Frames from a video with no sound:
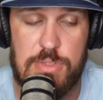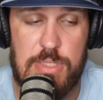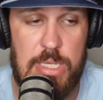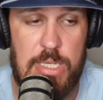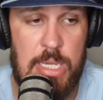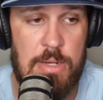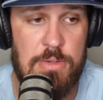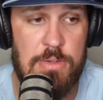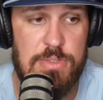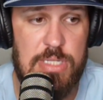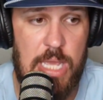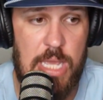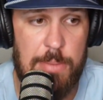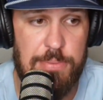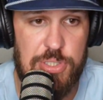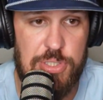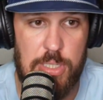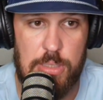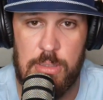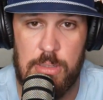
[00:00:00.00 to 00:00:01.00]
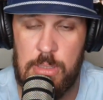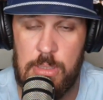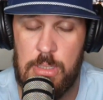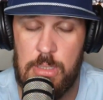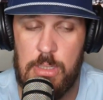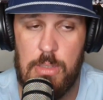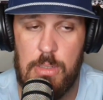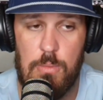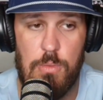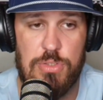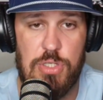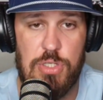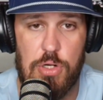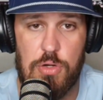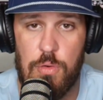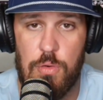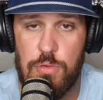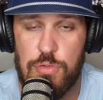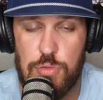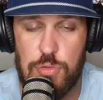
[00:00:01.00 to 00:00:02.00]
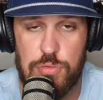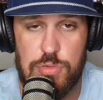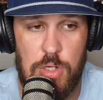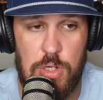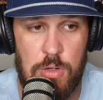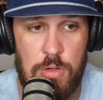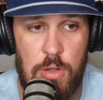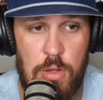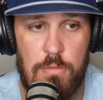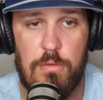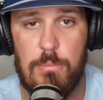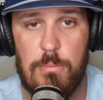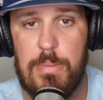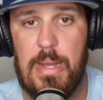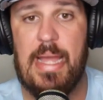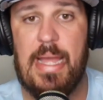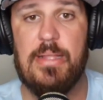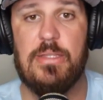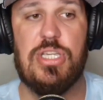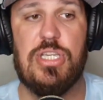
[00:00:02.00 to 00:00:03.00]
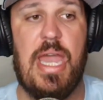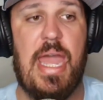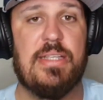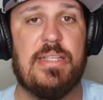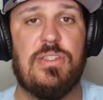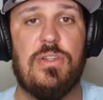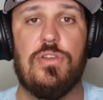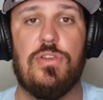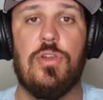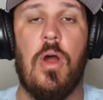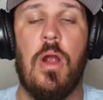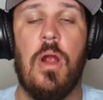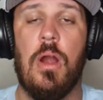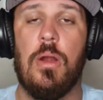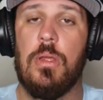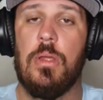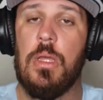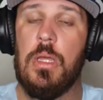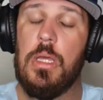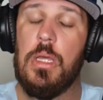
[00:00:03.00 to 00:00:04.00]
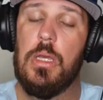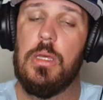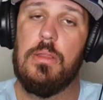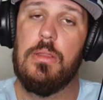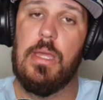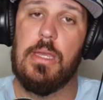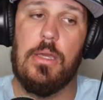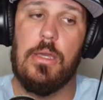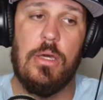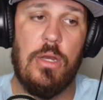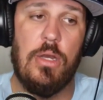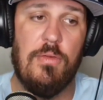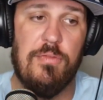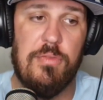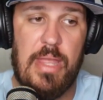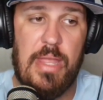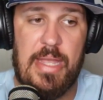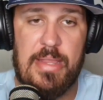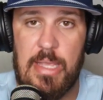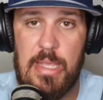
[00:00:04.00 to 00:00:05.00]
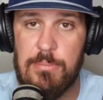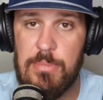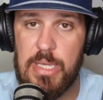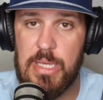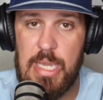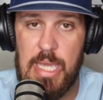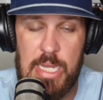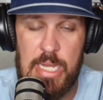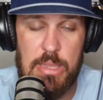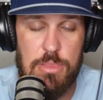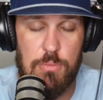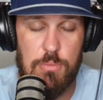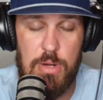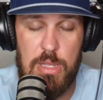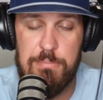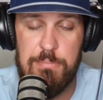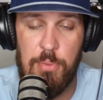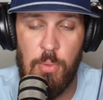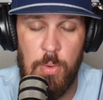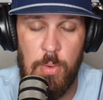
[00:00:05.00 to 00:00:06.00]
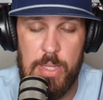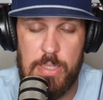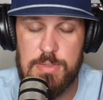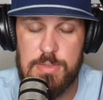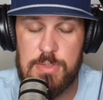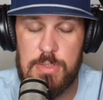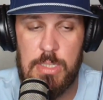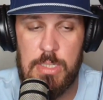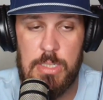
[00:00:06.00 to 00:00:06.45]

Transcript: The interception was a crucial turnover by Jackson Dart that could have led them to getting 3 points.